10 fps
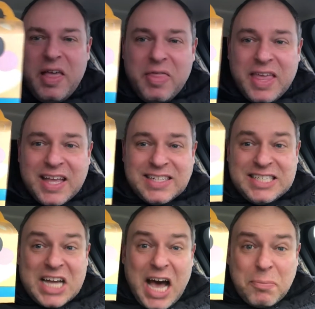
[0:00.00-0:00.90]
the
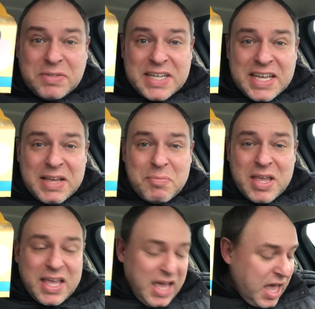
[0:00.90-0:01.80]
Adopt
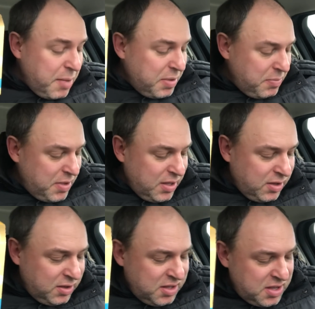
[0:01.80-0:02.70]
Me Happy
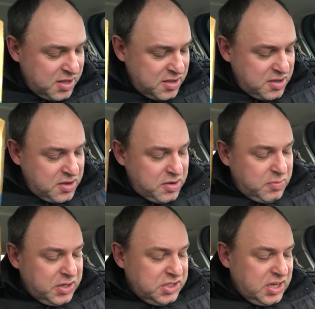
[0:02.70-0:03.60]
Meal,
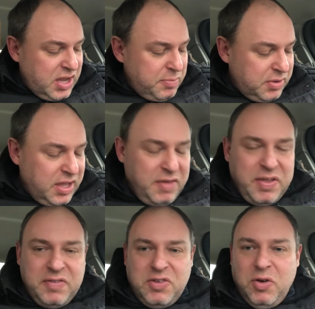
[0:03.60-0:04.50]
which I believe
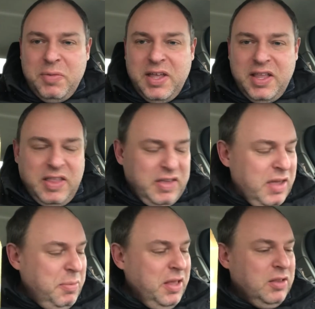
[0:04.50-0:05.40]
they told me, and they
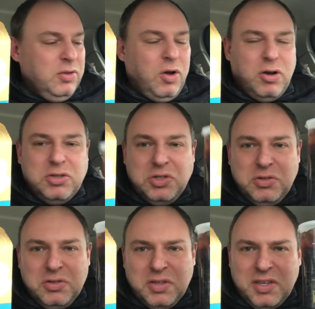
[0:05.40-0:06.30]
gave me a
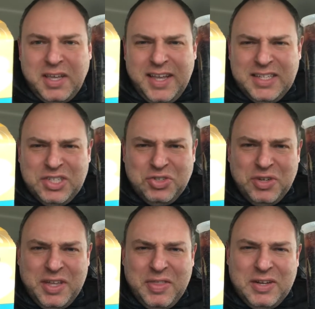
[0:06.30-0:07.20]
larger kids
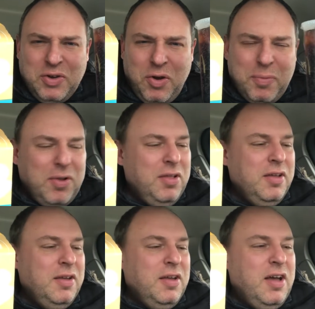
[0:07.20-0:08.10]
drink than normal.
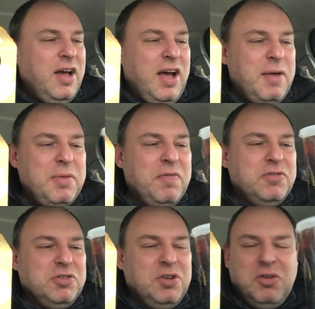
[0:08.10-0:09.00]
I'm not
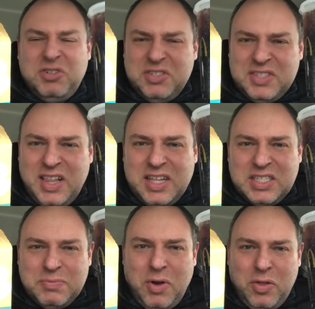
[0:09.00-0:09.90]
for sure. Yours is just a lot
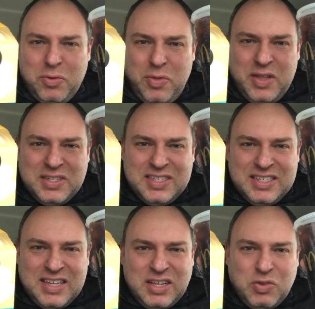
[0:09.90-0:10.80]
smaller than this. This
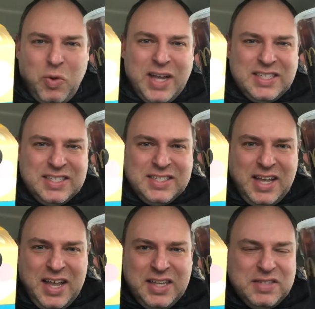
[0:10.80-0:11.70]
is like twice the
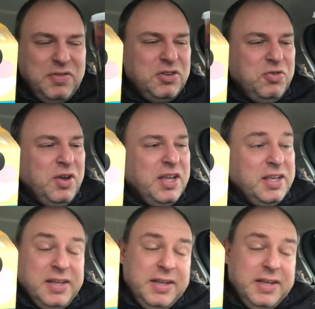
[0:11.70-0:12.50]
size of the drink.